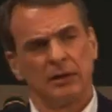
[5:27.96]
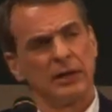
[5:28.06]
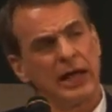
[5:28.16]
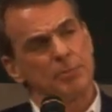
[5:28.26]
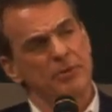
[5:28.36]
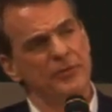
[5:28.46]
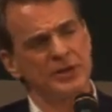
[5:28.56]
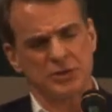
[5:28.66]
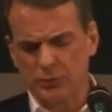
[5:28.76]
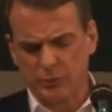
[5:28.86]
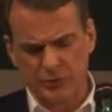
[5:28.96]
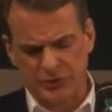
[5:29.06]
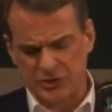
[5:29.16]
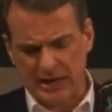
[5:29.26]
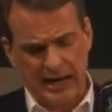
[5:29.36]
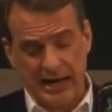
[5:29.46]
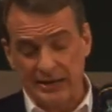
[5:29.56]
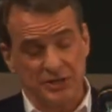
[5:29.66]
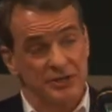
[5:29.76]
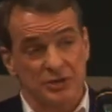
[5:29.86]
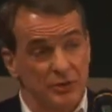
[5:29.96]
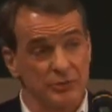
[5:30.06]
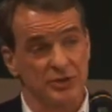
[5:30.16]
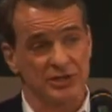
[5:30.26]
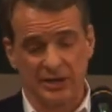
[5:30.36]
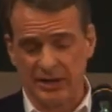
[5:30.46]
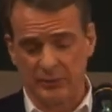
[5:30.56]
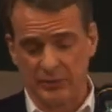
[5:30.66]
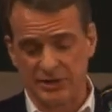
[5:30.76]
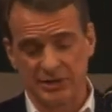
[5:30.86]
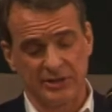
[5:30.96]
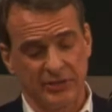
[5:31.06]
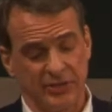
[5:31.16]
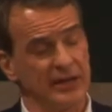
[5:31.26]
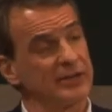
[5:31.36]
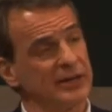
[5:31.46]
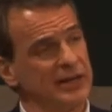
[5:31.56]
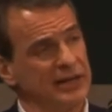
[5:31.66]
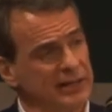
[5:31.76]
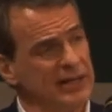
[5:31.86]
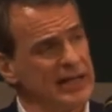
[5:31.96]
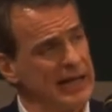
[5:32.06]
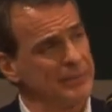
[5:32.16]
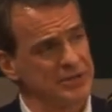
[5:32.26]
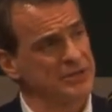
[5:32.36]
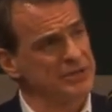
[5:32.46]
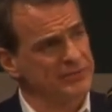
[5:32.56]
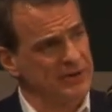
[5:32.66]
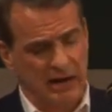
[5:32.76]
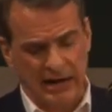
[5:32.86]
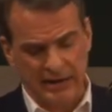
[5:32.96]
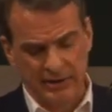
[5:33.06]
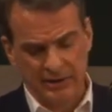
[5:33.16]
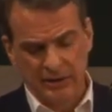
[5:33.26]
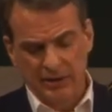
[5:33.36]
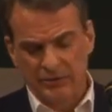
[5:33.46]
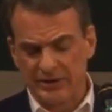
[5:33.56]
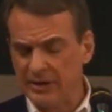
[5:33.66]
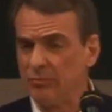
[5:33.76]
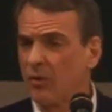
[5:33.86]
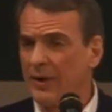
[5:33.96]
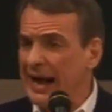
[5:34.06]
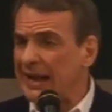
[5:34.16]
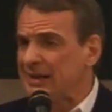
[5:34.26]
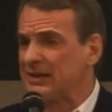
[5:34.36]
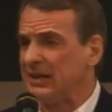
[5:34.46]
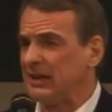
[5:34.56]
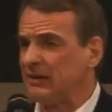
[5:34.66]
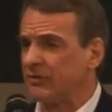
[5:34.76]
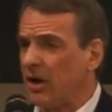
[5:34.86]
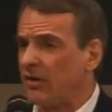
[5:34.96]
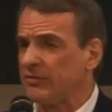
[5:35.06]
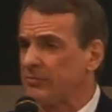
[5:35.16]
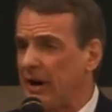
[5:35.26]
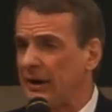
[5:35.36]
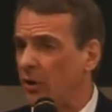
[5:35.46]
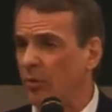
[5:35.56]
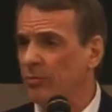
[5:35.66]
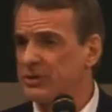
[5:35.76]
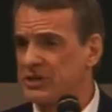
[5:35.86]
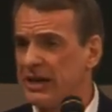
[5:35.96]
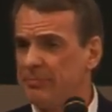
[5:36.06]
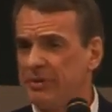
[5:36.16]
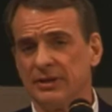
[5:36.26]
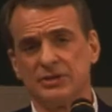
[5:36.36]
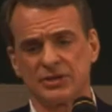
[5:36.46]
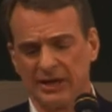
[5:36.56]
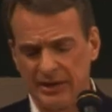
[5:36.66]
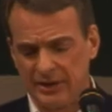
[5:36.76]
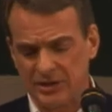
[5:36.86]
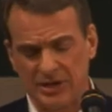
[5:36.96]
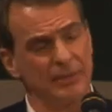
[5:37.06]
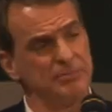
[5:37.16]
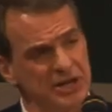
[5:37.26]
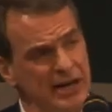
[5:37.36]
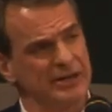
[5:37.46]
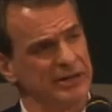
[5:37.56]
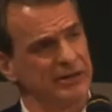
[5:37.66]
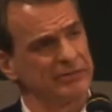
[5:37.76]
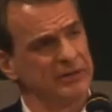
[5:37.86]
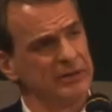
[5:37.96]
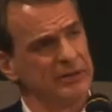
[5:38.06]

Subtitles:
Like Professor Roos, I just don't see any reason to think that in the absence of God, the morality evolved by Homo sapiens is objective.